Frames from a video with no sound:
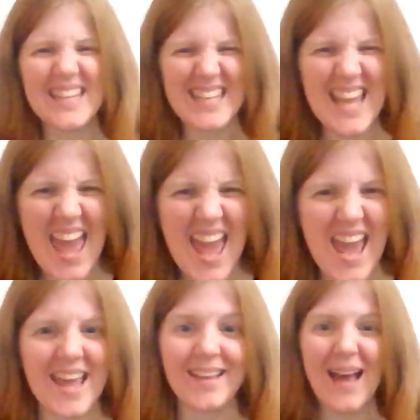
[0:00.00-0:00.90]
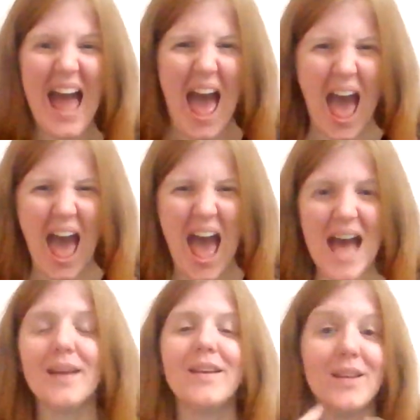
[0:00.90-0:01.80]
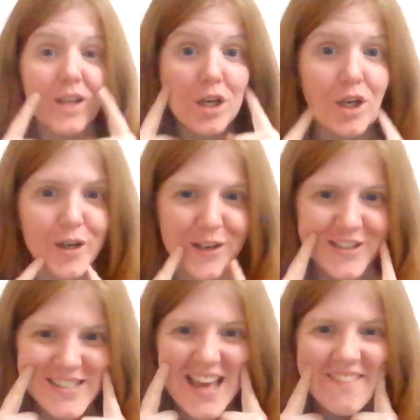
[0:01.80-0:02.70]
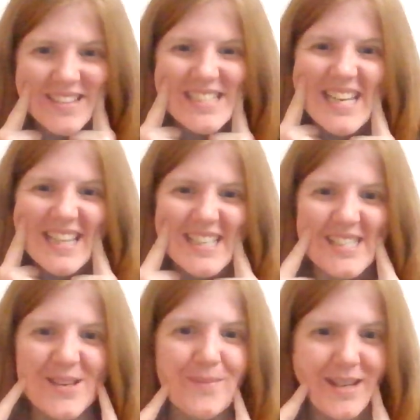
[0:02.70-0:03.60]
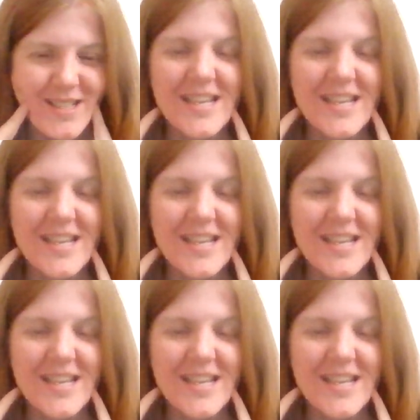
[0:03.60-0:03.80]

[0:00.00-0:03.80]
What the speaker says: Yay! You're gonna hurt after saying this so much.